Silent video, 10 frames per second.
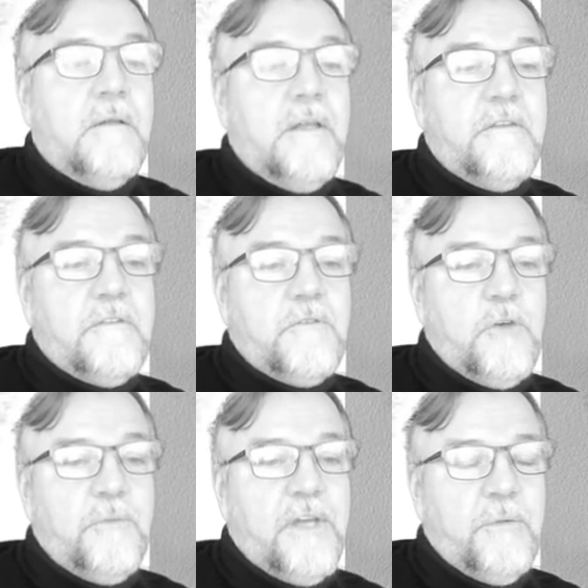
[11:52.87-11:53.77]
let's
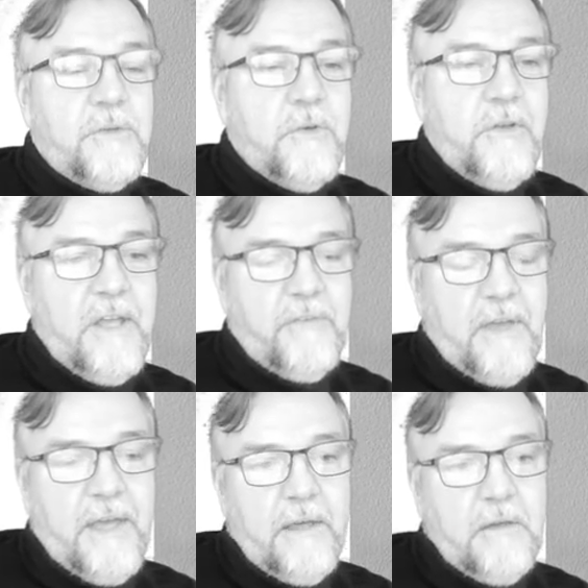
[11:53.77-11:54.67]
assume that we don't have
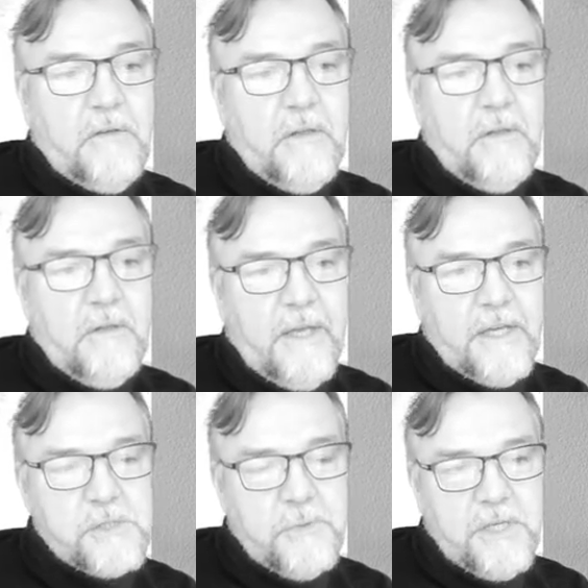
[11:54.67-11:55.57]
ankle
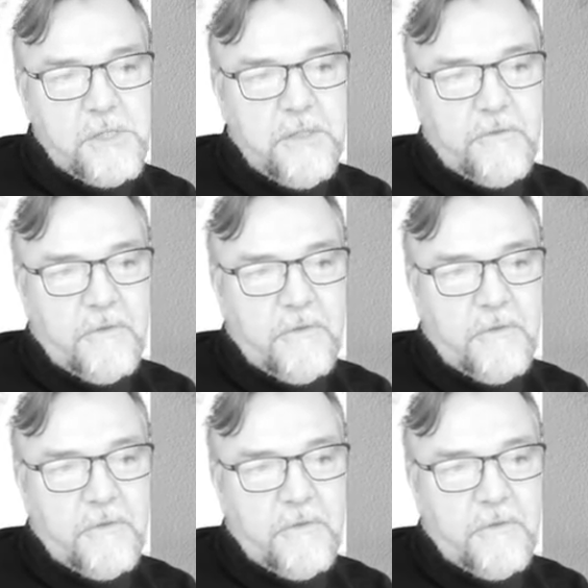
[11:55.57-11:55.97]
actuation,